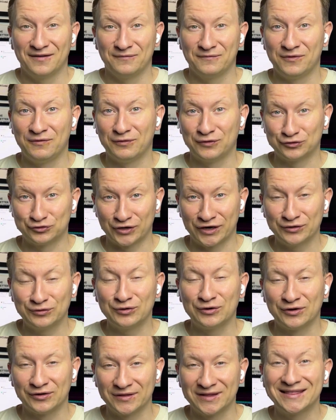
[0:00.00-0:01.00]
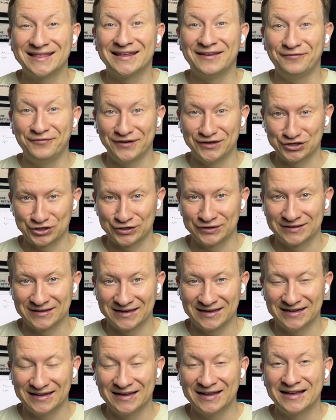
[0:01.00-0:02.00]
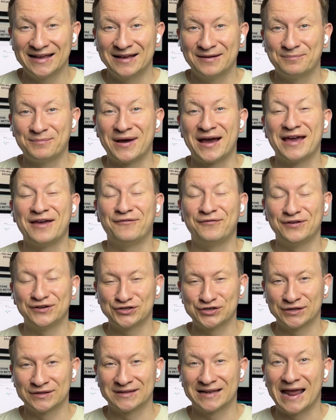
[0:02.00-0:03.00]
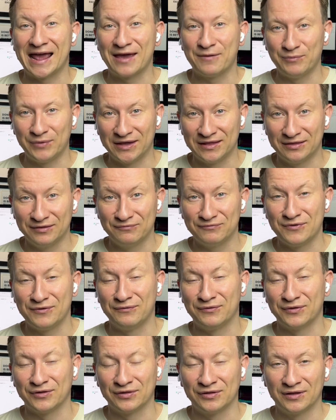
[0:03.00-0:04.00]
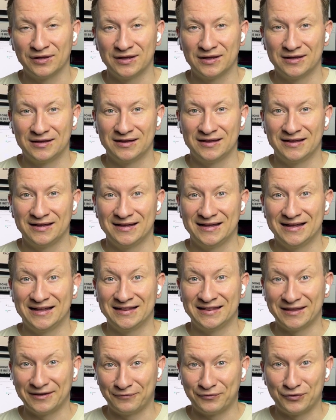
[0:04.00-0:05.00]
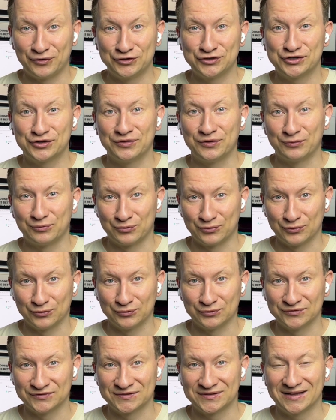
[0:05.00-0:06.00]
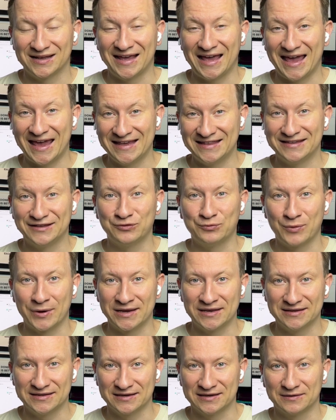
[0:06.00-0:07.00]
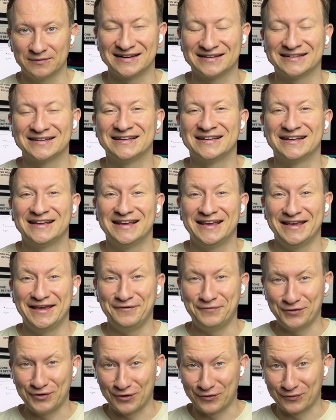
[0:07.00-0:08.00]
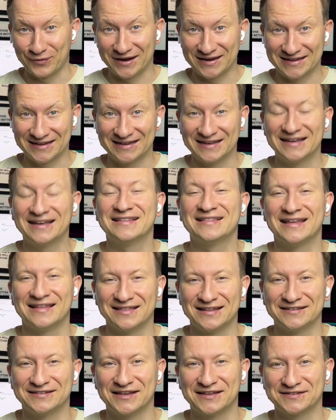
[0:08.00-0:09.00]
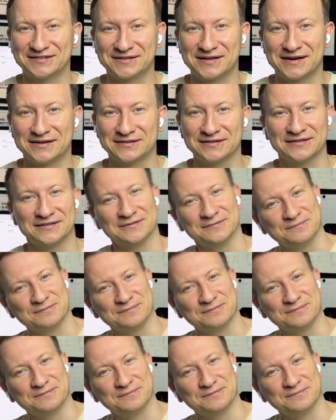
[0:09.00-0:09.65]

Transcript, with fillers: We will try to learn it efficiently. By efficiently, I mean we will leverage the rules 80-20. If you are ready, then let's get started.